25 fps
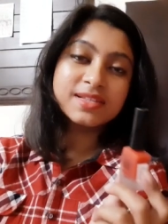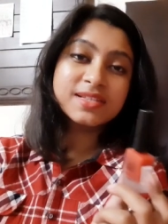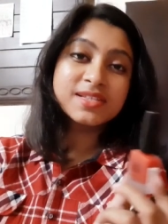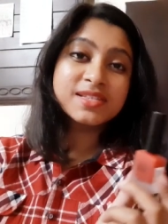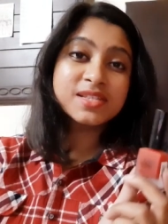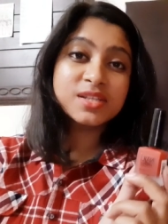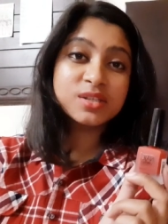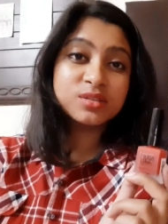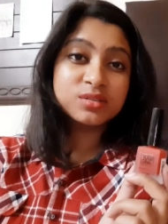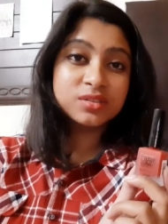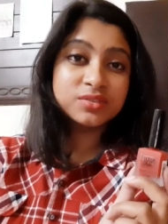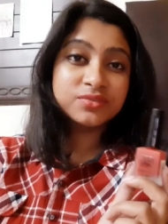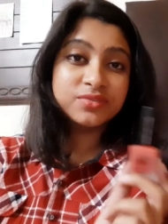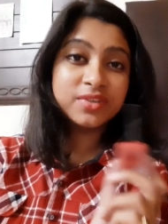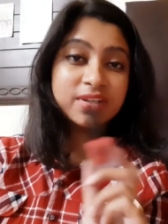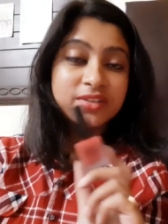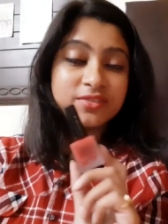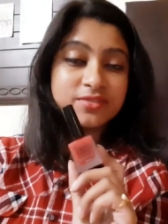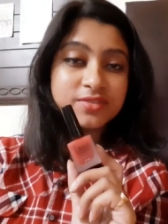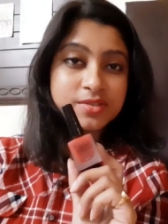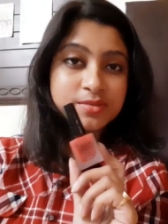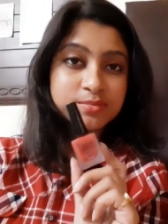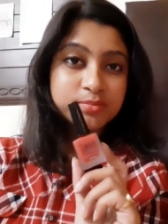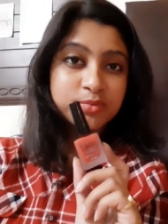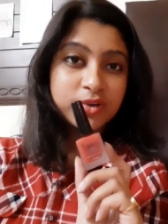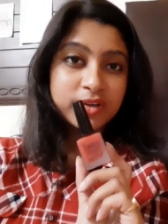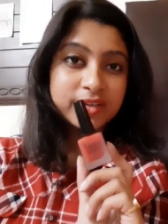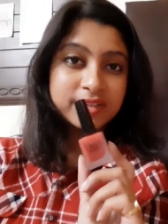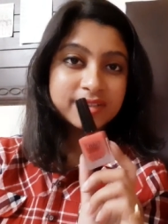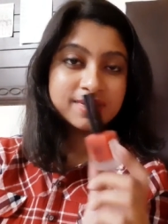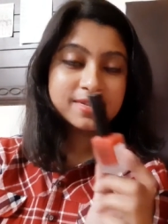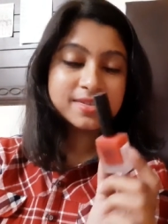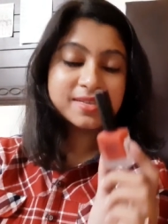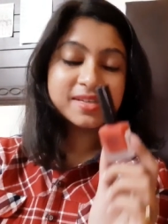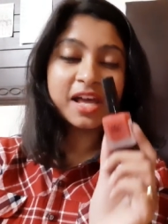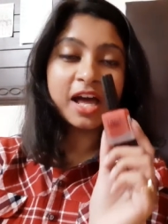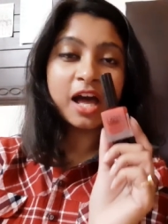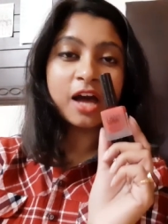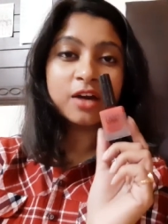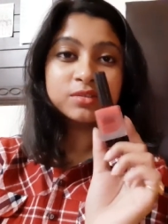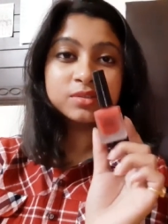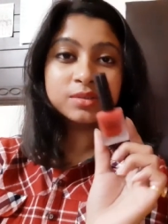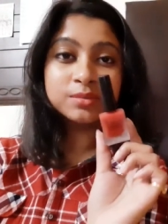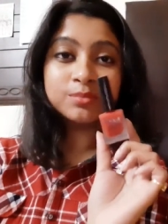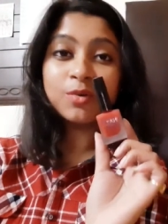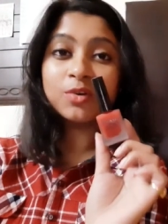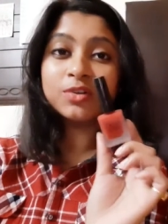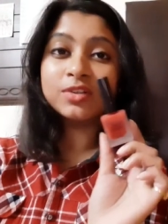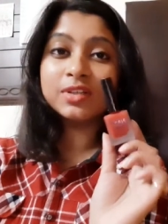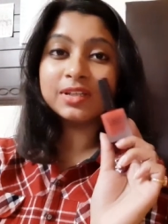So the very first point is how the
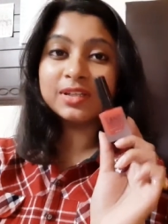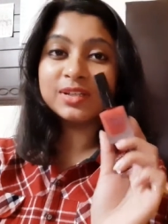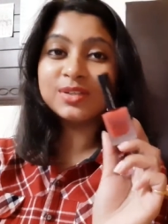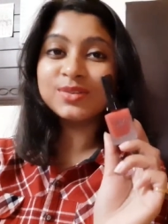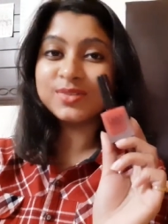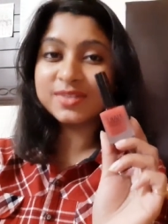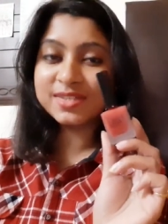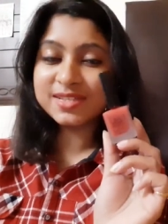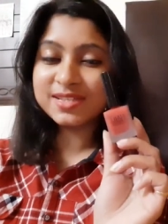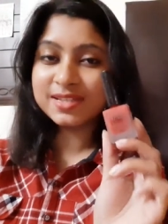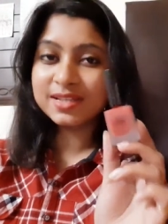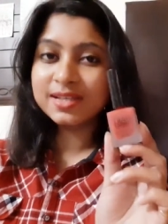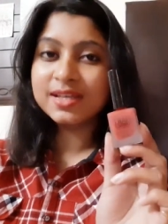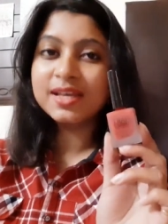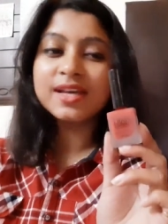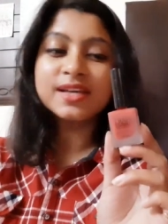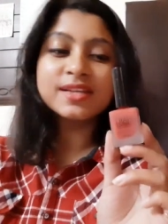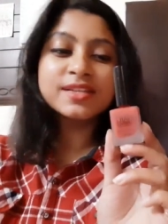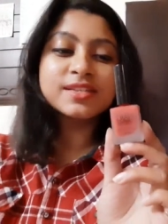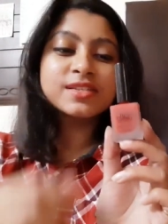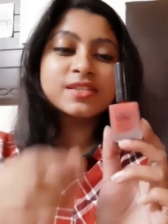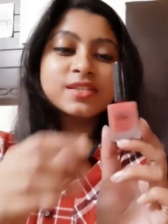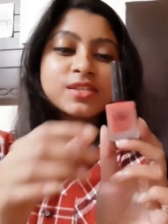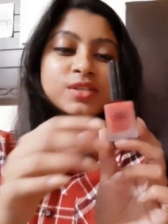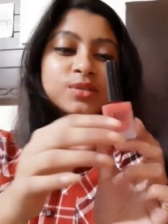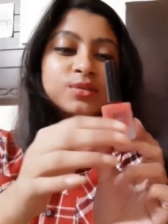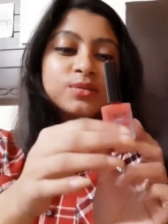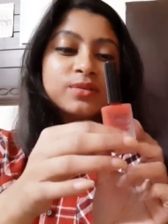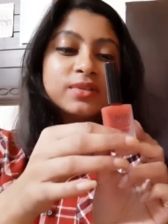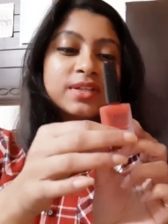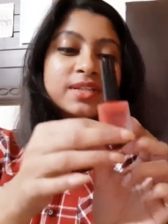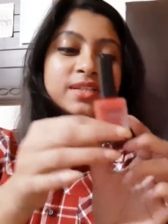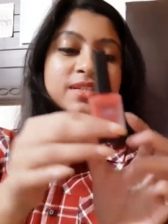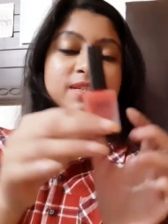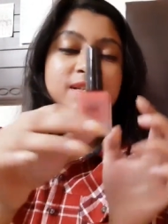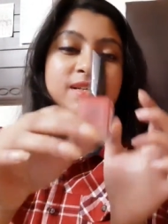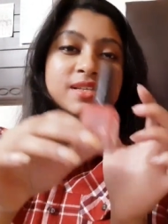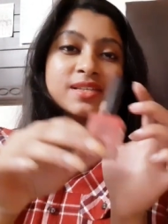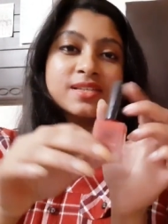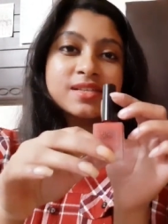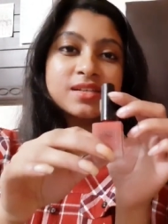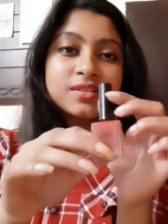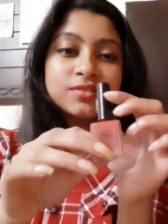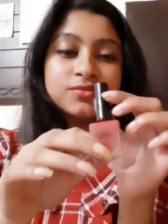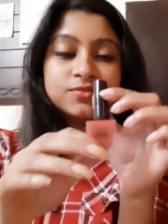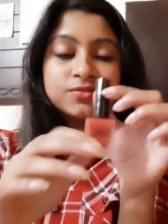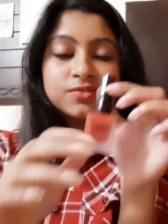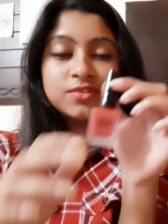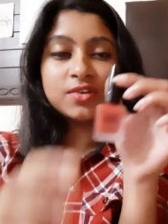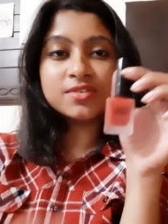bottle looks. So it is a
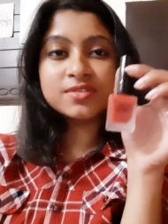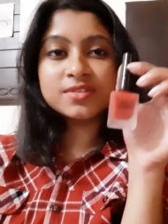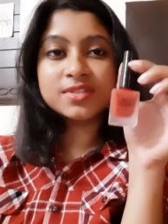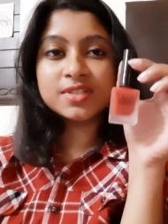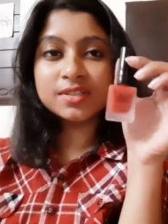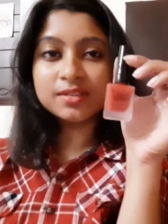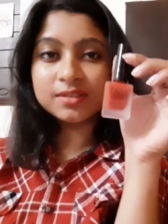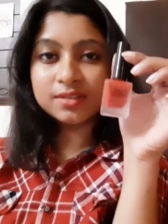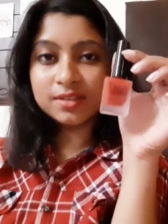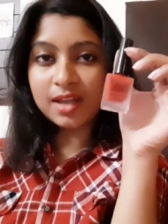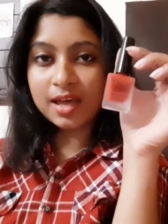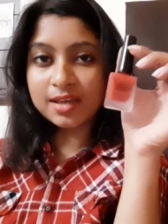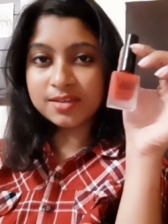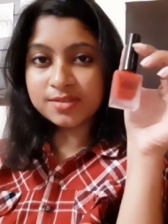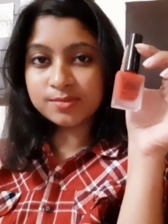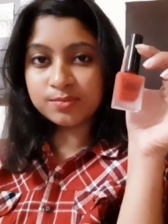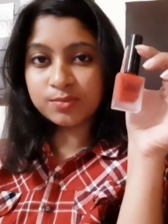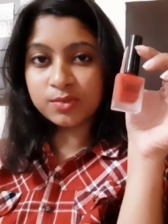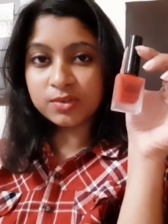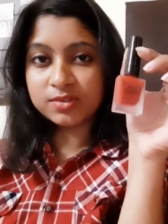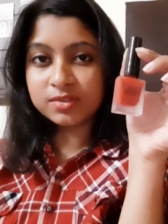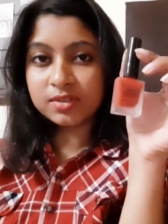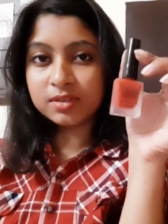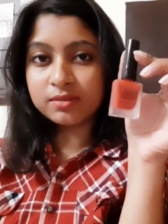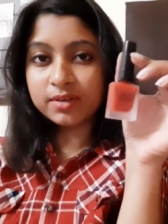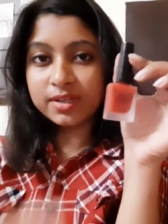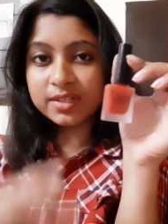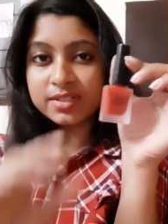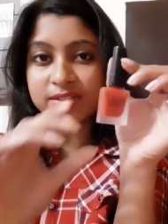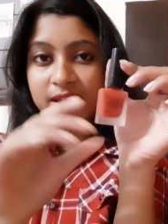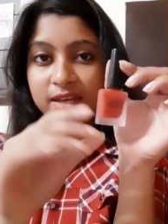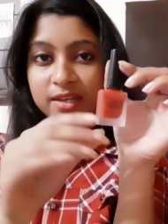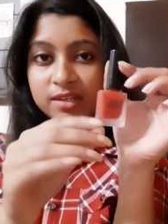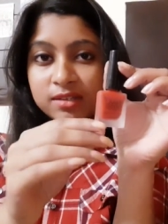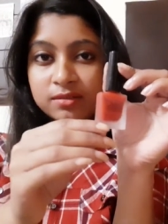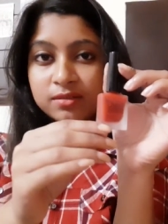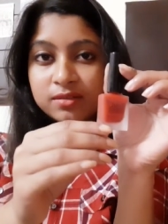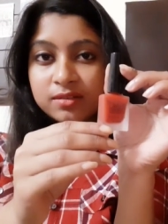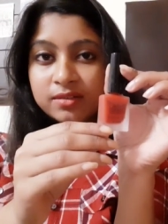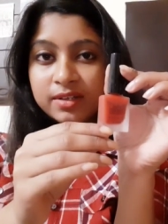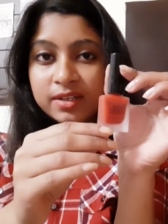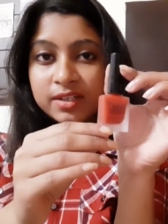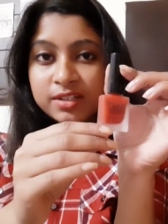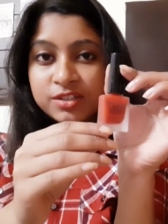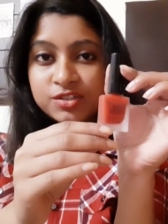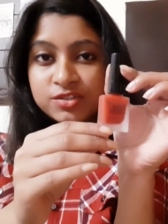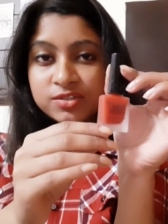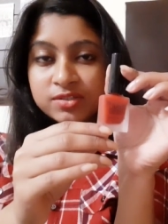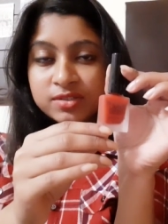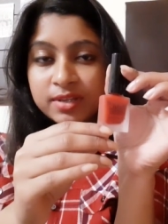frosted glass bottle, rectangular
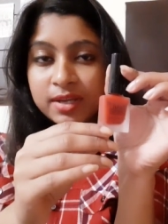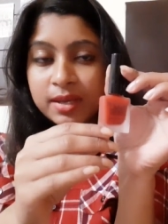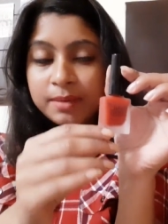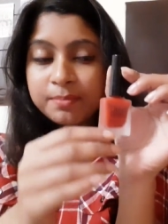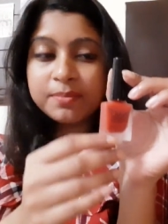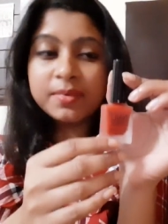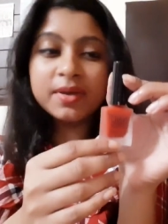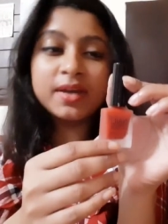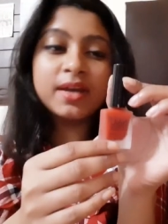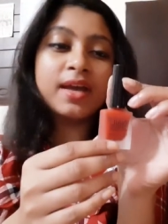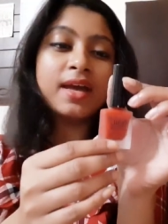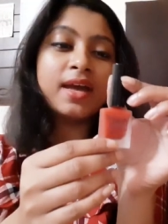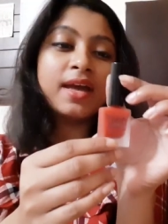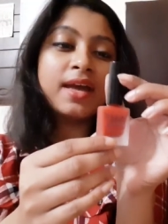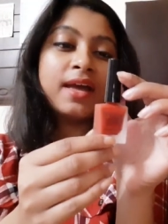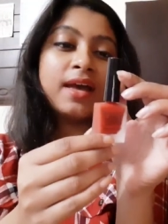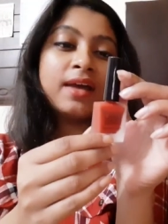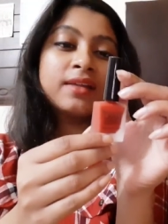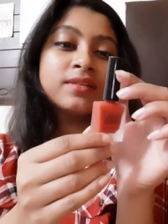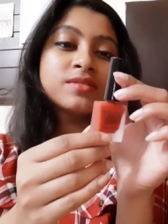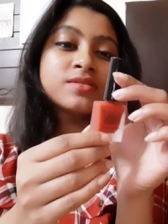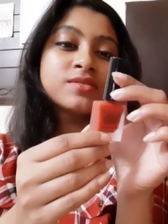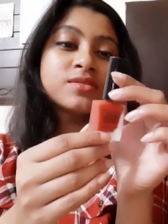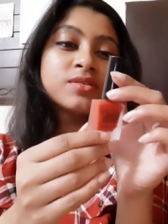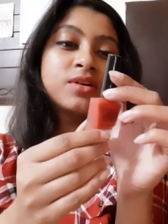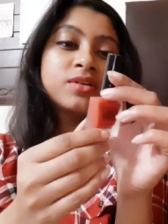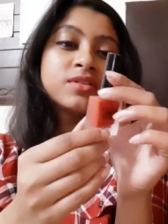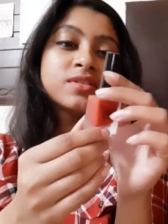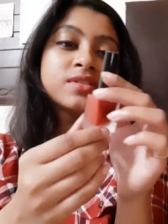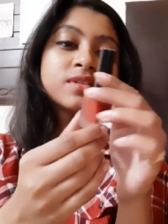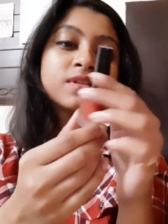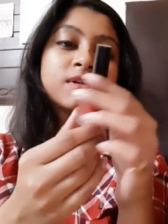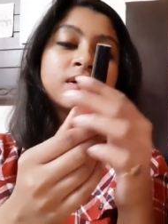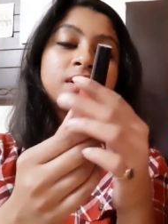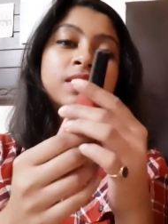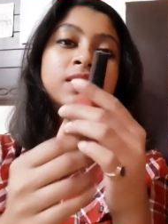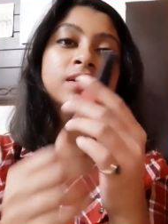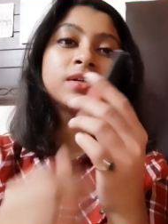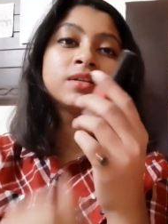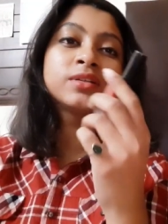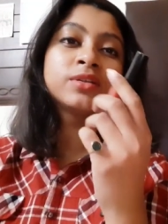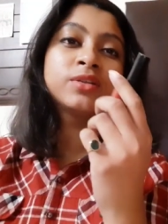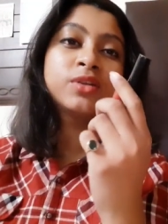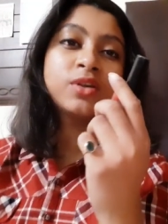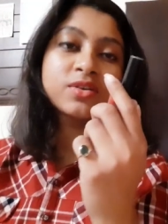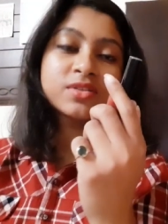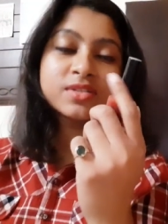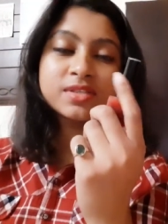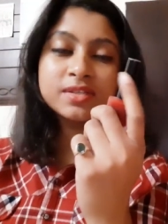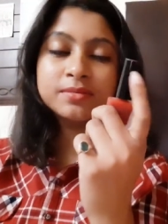in shape, and it's got a
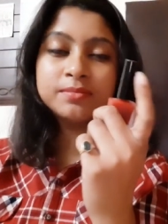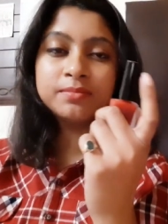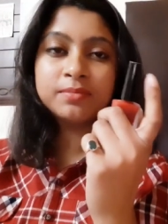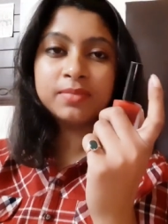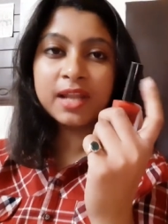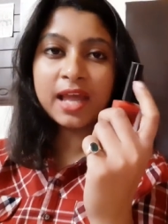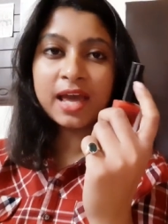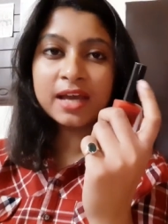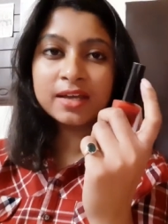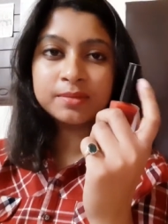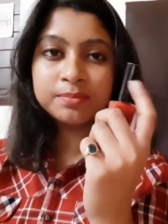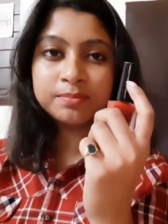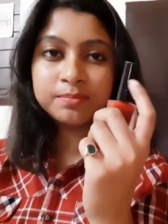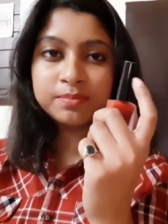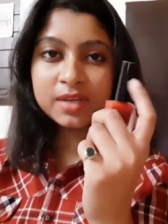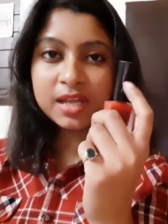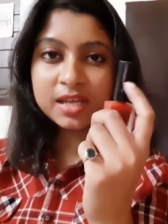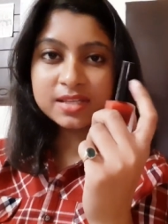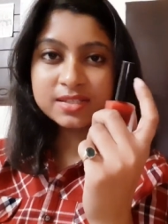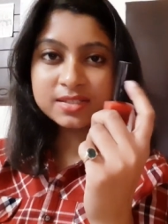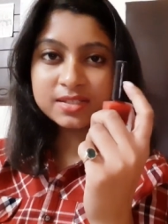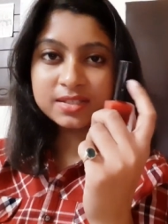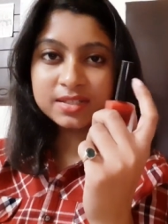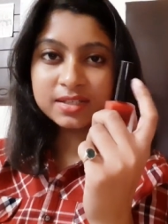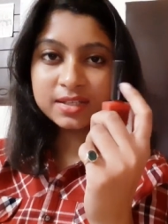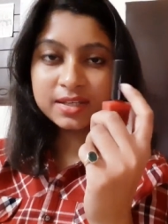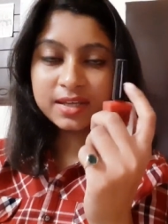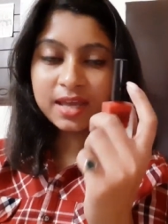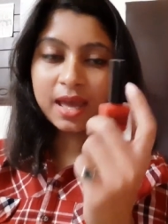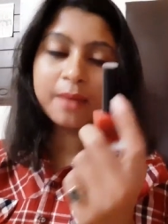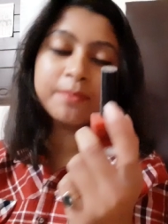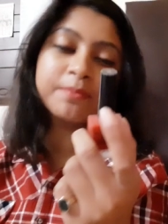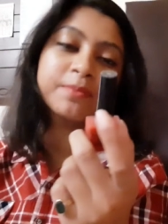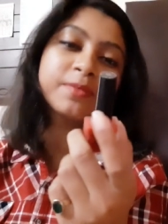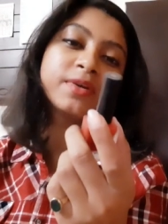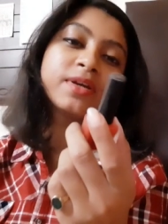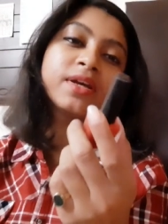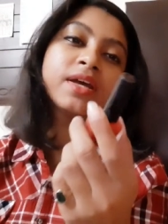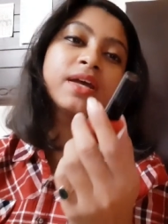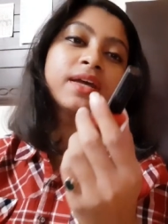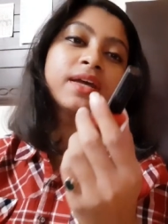glossy black plastic cap,